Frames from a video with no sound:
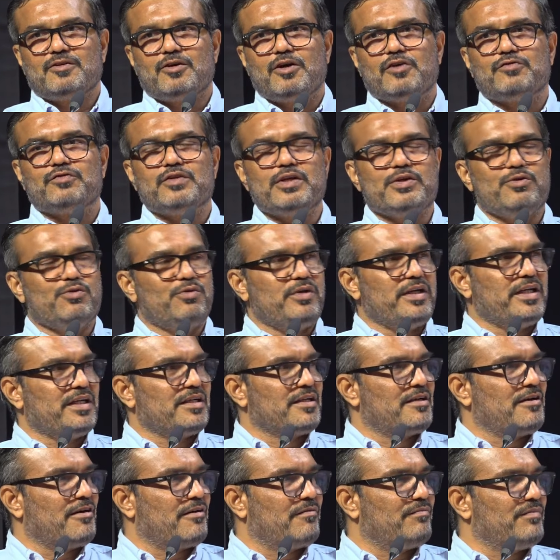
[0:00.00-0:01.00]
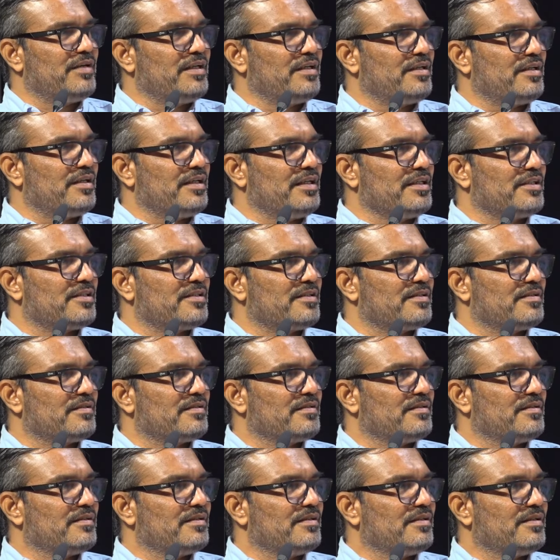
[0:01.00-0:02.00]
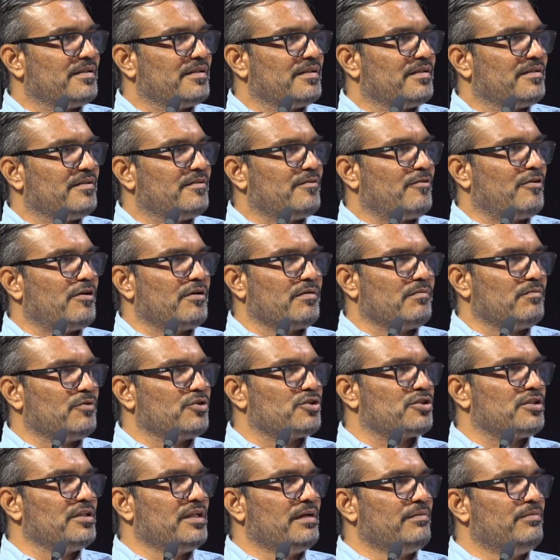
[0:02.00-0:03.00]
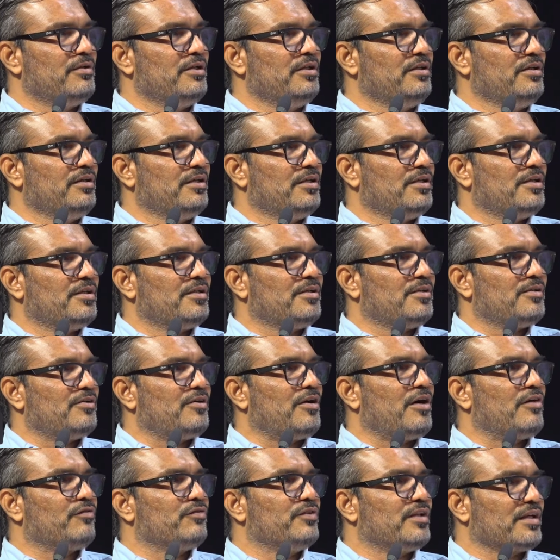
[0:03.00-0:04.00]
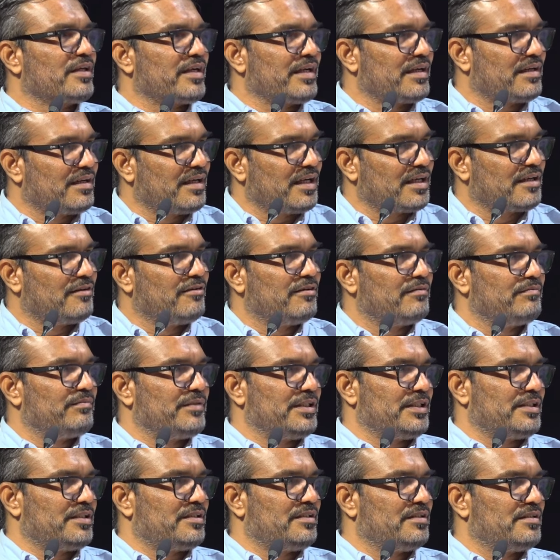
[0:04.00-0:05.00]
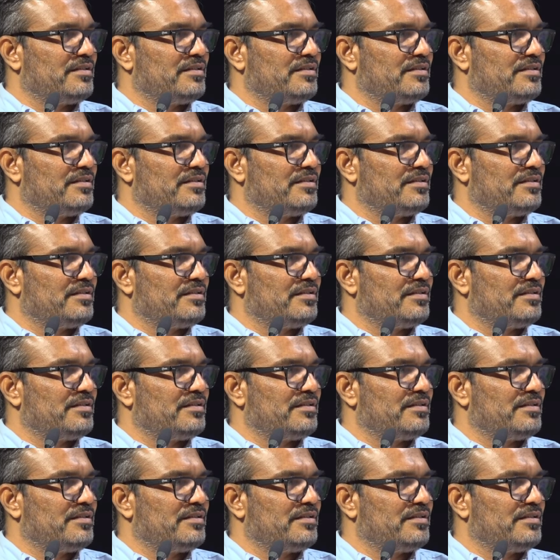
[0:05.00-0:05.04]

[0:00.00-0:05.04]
of the union government is almost double of the Kerala government,